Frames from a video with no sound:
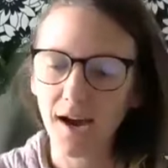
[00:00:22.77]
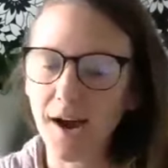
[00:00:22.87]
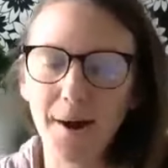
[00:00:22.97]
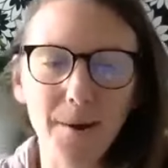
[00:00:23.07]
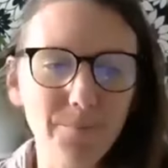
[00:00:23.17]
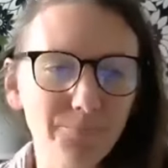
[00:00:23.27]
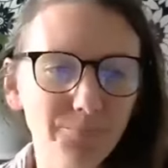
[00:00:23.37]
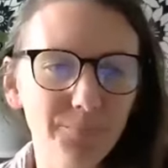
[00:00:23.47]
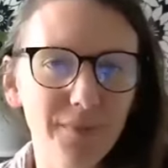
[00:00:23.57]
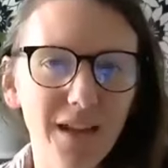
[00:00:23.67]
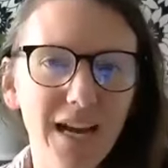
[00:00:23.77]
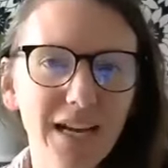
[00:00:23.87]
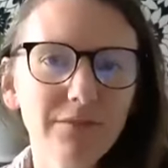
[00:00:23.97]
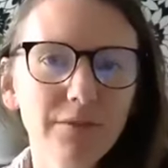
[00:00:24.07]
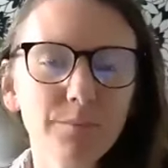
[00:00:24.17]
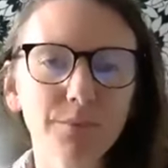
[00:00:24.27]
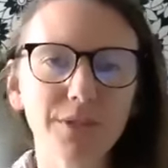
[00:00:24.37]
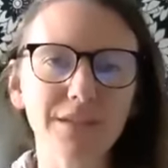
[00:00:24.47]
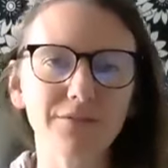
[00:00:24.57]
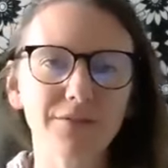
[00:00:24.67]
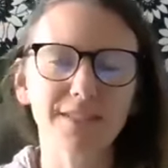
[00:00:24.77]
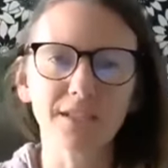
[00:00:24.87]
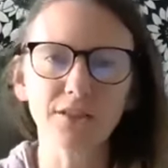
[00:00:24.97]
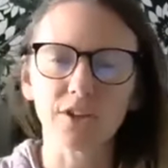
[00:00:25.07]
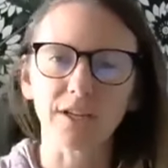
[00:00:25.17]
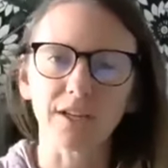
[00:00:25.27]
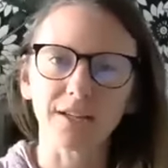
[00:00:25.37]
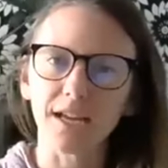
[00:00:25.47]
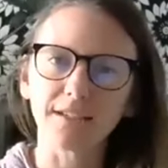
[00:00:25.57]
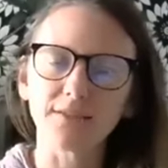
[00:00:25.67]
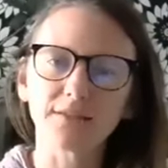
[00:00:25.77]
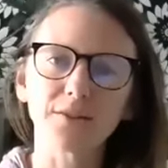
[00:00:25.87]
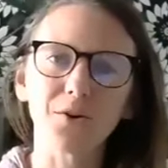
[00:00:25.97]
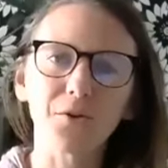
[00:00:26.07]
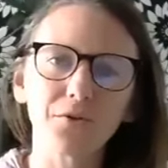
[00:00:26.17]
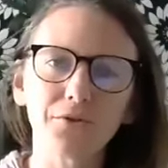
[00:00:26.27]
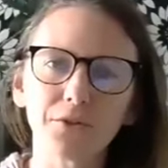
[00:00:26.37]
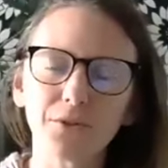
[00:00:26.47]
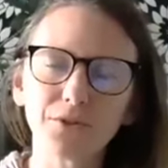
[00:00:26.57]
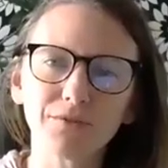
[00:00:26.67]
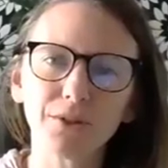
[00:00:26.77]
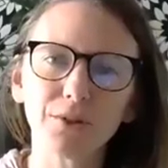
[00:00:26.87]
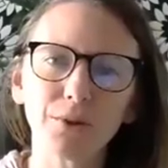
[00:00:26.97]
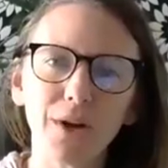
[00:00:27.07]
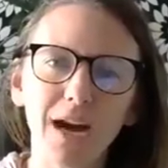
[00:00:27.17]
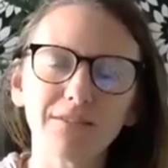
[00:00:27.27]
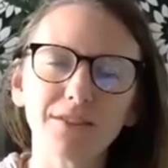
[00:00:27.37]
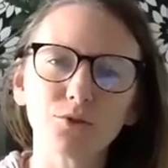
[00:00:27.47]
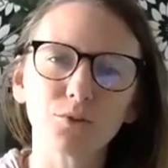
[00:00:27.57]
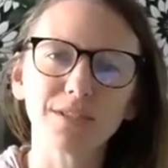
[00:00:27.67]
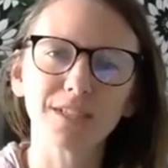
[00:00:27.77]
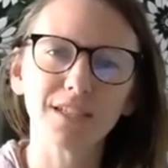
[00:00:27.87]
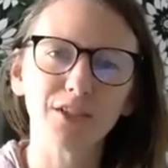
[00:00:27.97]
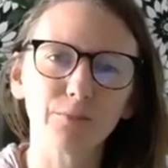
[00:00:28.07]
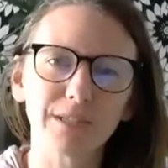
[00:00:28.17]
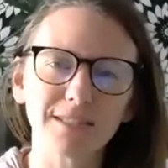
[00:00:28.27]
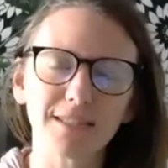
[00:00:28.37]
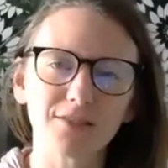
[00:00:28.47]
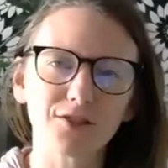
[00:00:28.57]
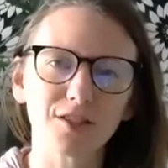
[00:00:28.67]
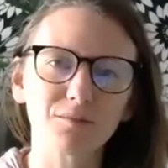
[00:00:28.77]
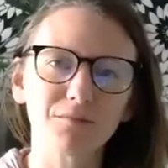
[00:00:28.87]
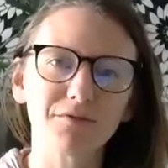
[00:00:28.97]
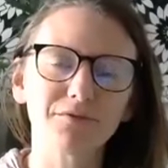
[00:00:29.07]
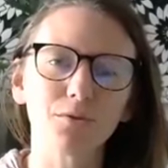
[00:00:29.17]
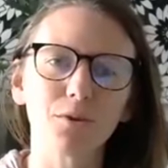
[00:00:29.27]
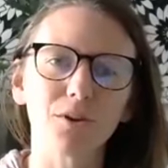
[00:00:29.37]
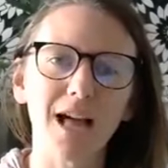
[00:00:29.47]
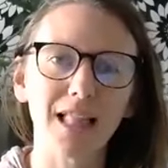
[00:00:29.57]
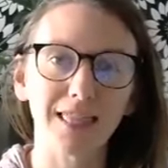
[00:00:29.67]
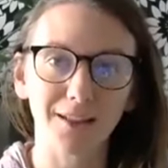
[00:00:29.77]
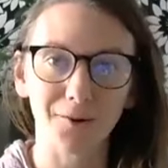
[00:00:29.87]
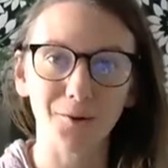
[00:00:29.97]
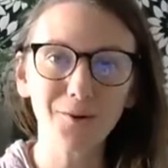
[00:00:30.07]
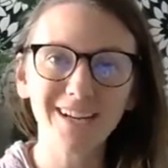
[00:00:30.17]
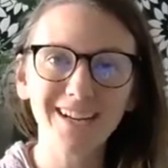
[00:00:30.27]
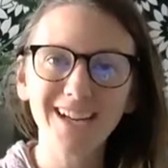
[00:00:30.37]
um, kind of a brief session. And so, for those of you who haven't joined any of my sessions before, hello.